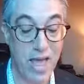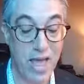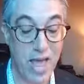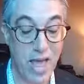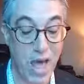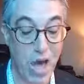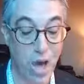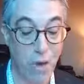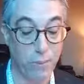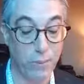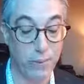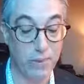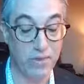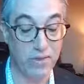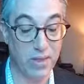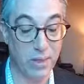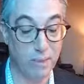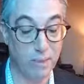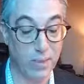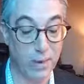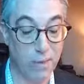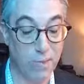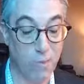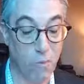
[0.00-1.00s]
helping them
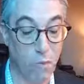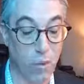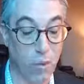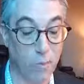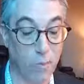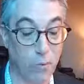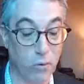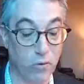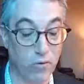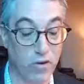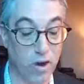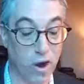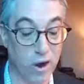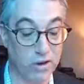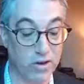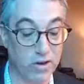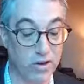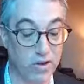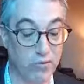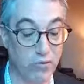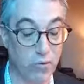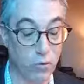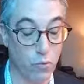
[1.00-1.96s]
be more productive,